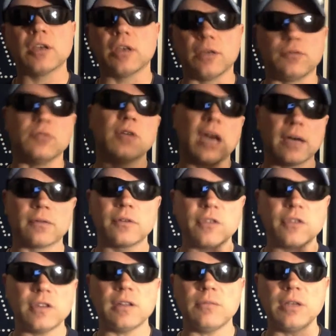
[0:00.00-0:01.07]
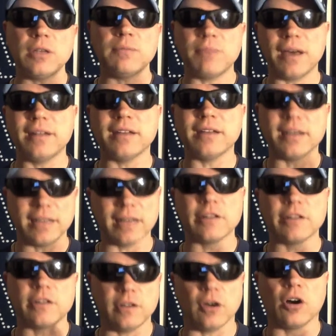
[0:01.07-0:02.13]
If you ever see me betting
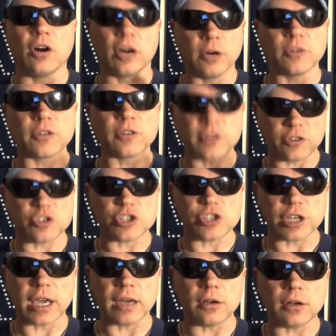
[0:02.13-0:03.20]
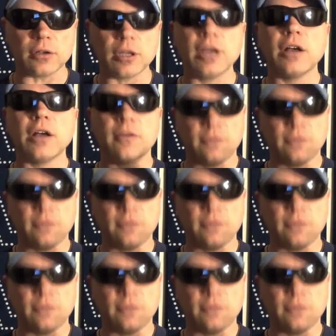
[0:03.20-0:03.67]
against the Argos on this channel,